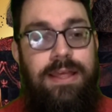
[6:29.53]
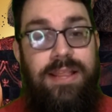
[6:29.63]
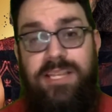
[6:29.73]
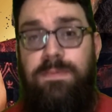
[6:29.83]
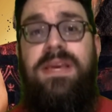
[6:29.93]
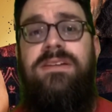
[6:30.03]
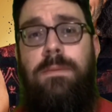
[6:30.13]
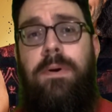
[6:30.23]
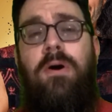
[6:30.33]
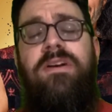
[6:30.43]
That's because a
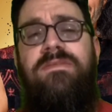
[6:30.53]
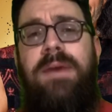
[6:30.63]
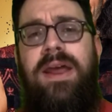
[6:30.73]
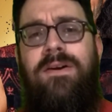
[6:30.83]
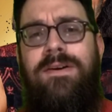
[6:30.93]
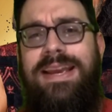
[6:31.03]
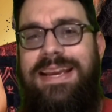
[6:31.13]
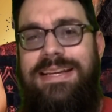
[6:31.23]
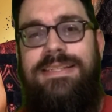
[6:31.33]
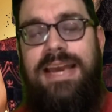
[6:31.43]
part of Matt Hardy
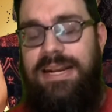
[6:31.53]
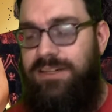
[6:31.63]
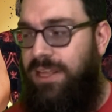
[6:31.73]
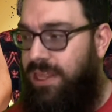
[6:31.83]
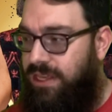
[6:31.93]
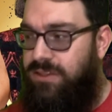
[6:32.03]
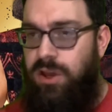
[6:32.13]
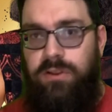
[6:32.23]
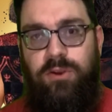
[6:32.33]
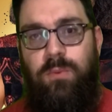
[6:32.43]
is actually the
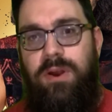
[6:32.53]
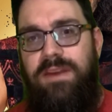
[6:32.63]
Exalted One.